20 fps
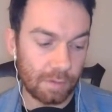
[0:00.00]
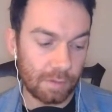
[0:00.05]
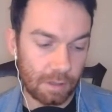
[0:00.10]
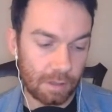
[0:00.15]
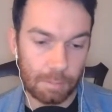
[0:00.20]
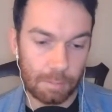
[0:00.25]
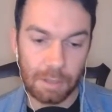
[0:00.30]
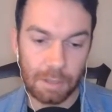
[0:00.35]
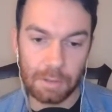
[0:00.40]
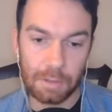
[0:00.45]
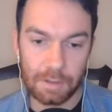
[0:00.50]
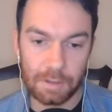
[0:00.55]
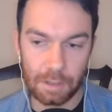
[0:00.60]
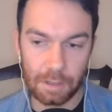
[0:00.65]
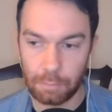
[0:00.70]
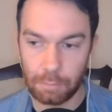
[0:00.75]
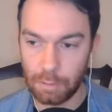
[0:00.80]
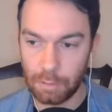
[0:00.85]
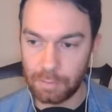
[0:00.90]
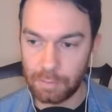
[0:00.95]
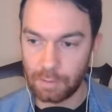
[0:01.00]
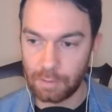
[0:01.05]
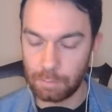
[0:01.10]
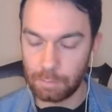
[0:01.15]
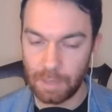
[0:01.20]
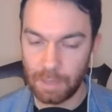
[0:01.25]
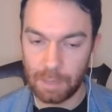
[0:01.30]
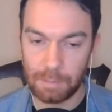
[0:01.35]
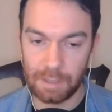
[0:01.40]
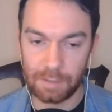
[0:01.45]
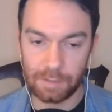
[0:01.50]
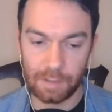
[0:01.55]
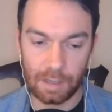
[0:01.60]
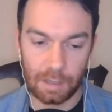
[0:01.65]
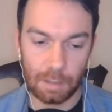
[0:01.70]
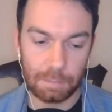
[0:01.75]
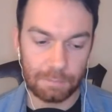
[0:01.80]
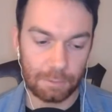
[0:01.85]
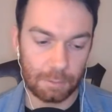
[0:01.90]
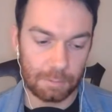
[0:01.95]
community groups maybe set
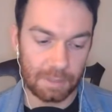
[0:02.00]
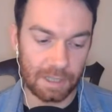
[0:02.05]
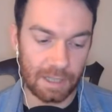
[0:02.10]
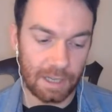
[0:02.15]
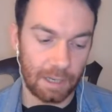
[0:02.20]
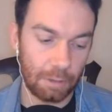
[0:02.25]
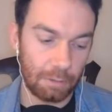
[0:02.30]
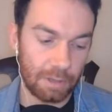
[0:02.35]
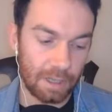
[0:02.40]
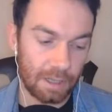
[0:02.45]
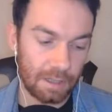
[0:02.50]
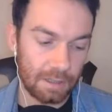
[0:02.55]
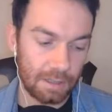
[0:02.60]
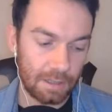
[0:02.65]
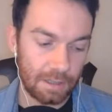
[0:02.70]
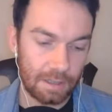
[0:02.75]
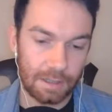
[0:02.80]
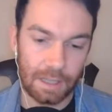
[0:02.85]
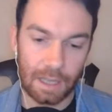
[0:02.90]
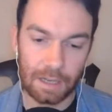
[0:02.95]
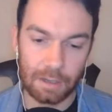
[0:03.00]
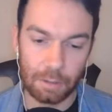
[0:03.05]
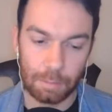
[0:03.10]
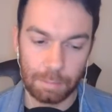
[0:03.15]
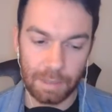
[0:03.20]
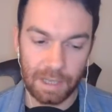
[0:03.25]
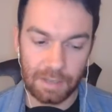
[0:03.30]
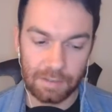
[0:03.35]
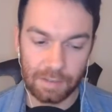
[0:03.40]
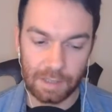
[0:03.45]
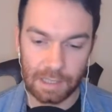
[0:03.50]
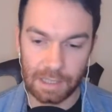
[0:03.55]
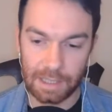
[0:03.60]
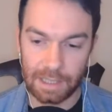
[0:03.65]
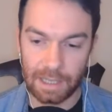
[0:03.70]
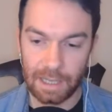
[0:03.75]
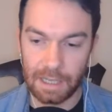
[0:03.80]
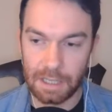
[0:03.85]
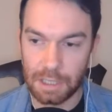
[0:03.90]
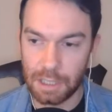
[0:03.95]
up from the area that are
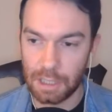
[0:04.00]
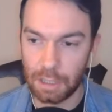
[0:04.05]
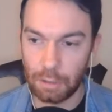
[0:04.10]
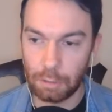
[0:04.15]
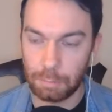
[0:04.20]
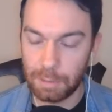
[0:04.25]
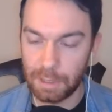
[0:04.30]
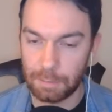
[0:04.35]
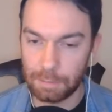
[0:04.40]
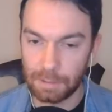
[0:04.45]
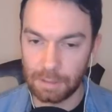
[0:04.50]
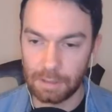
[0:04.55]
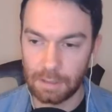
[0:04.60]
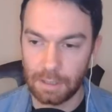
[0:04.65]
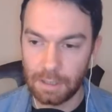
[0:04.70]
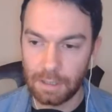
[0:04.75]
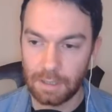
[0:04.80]
basically NGO people.